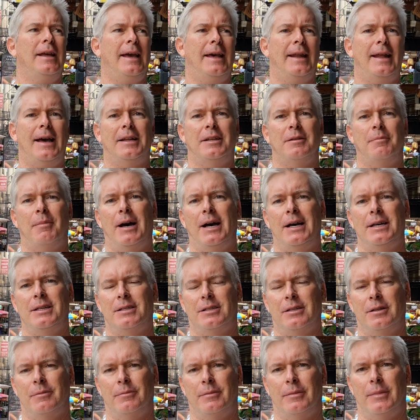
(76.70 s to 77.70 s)
and I had to buy
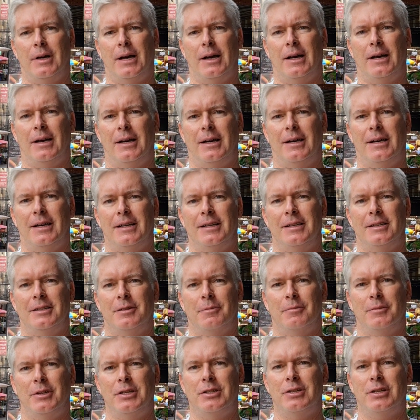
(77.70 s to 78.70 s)

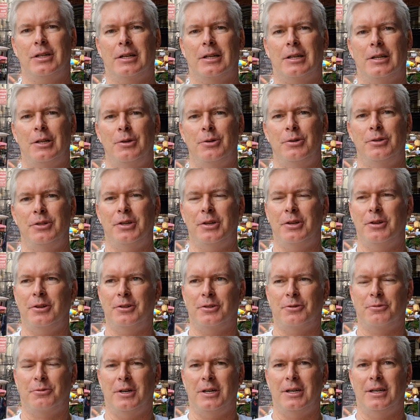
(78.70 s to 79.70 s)
some decent clothes here
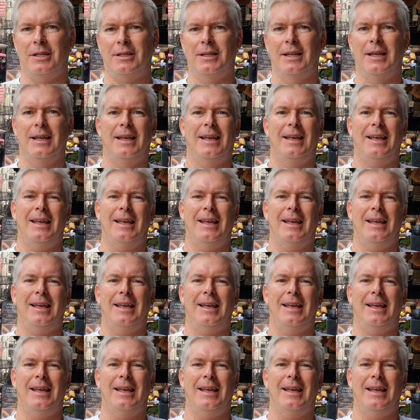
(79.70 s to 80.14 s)
as well.